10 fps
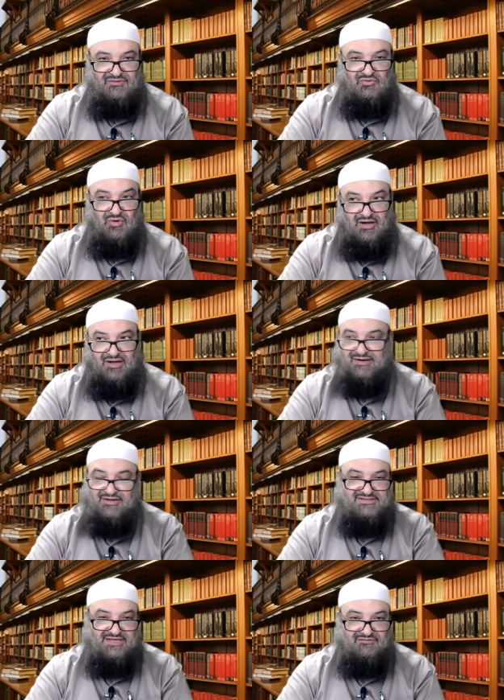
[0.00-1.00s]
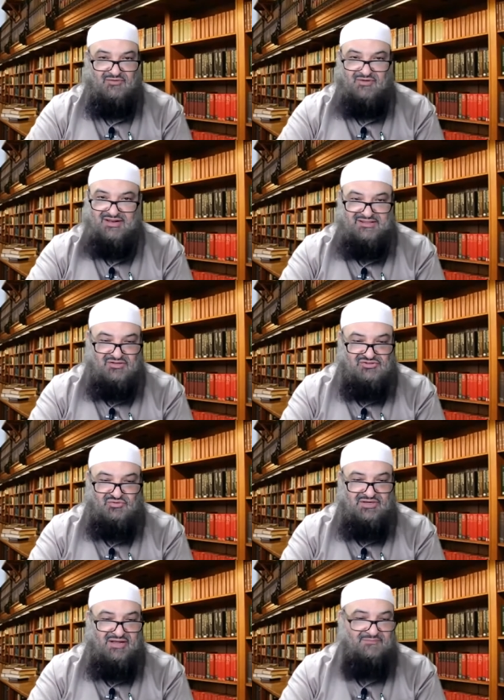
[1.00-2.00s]
You are not safe, whether in this
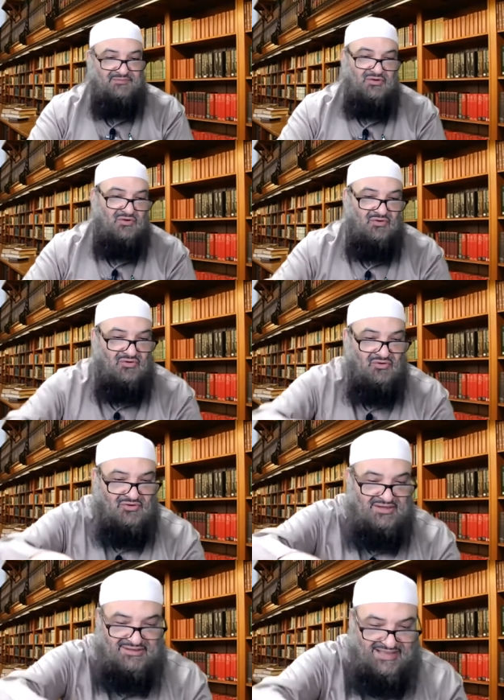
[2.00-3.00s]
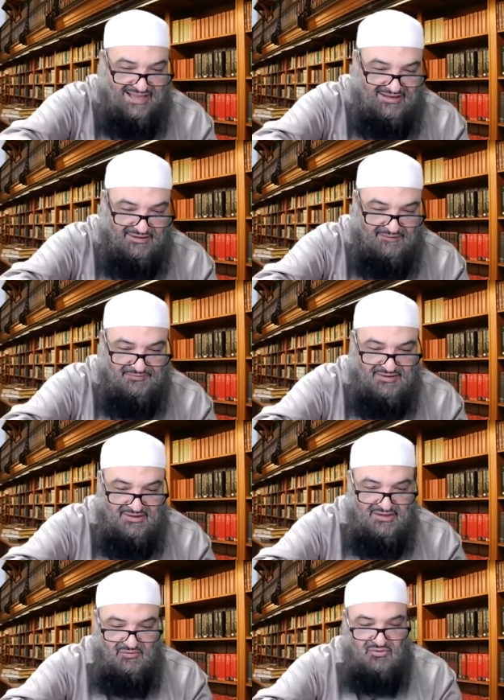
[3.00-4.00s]
dunya or in the akhirah.
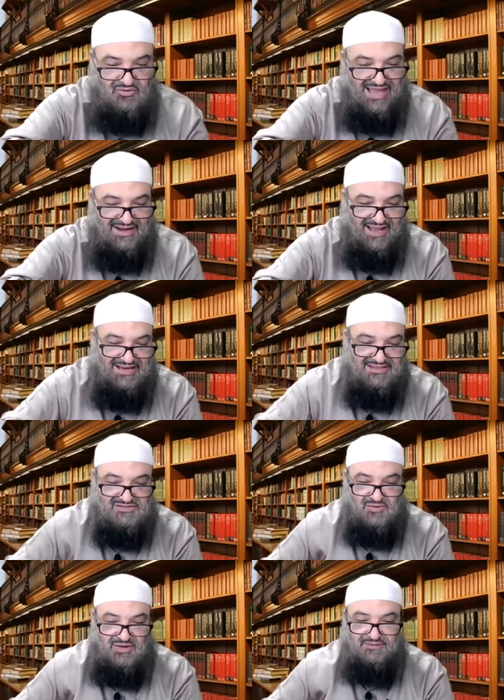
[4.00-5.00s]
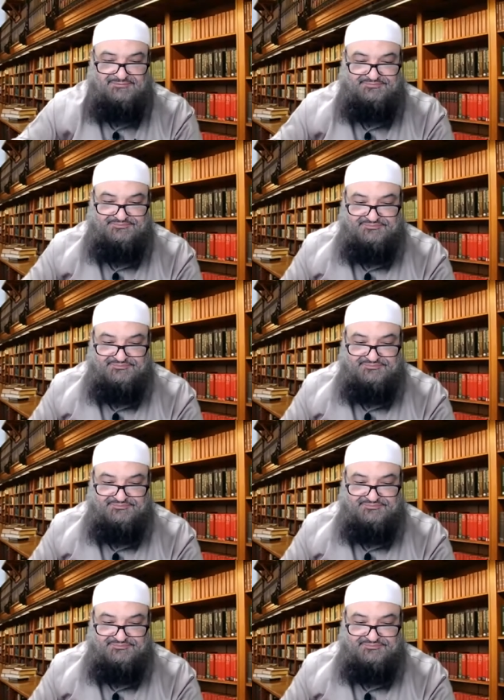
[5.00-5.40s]
We could add a hadith as well.